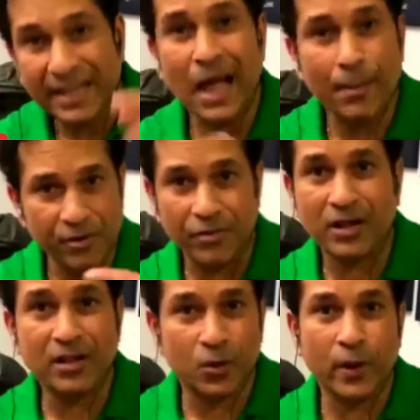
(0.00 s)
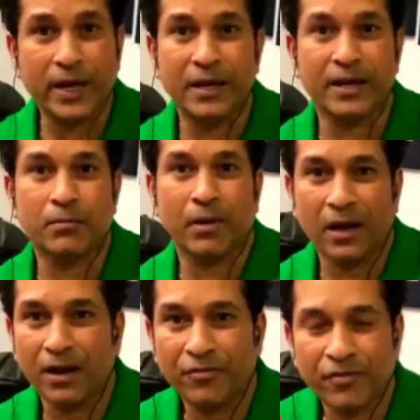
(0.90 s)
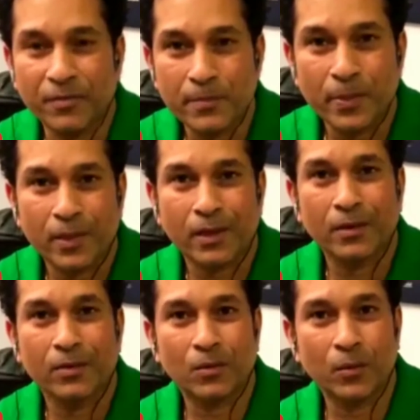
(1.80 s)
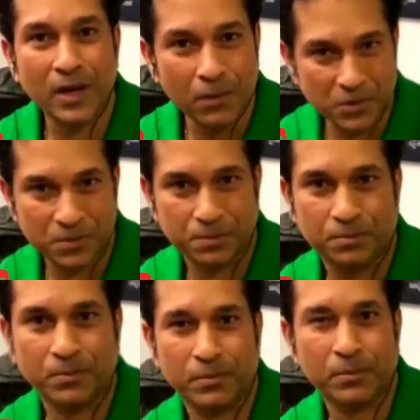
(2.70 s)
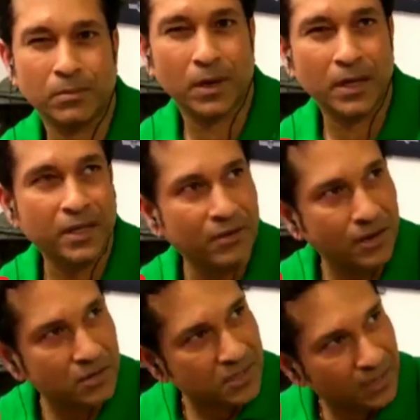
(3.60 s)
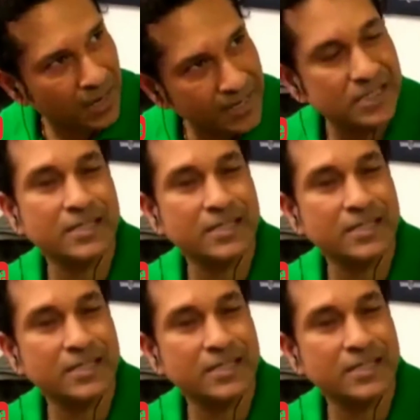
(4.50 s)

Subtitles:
Everything happened rather quickly in my life. When I was in